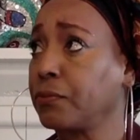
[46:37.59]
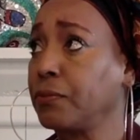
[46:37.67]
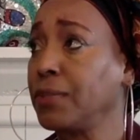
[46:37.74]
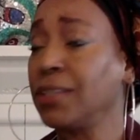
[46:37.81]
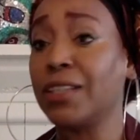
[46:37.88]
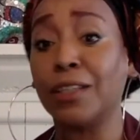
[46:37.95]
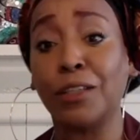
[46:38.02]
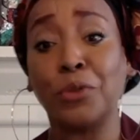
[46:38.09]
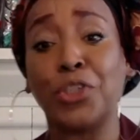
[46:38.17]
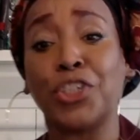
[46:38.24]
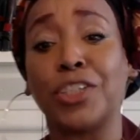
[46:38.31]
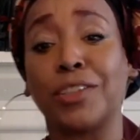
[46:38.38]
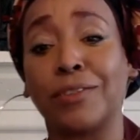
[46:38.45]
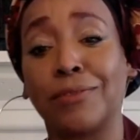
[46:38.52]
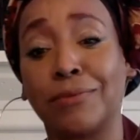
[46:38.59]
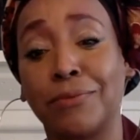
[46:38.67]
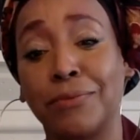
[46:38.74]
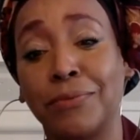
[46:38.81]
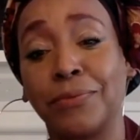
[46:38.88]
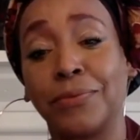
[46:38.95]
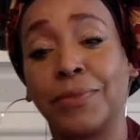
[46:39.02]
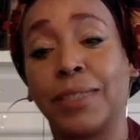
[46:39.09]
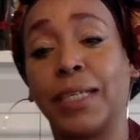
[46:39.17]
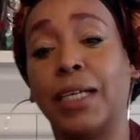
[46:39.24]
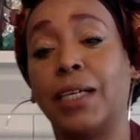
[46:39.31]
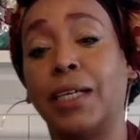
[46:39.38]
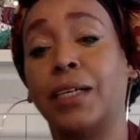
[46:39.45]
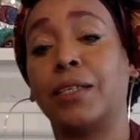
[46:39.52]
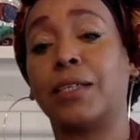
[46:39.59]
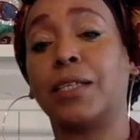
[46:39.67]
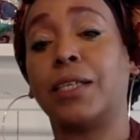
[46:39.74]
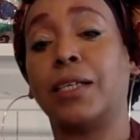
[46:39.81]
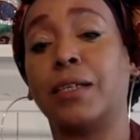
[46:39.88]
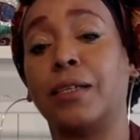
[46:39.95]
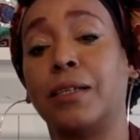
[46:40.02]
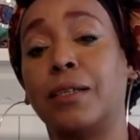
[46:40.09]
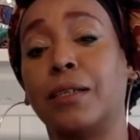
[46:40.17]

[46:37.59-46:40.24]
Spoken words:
solution to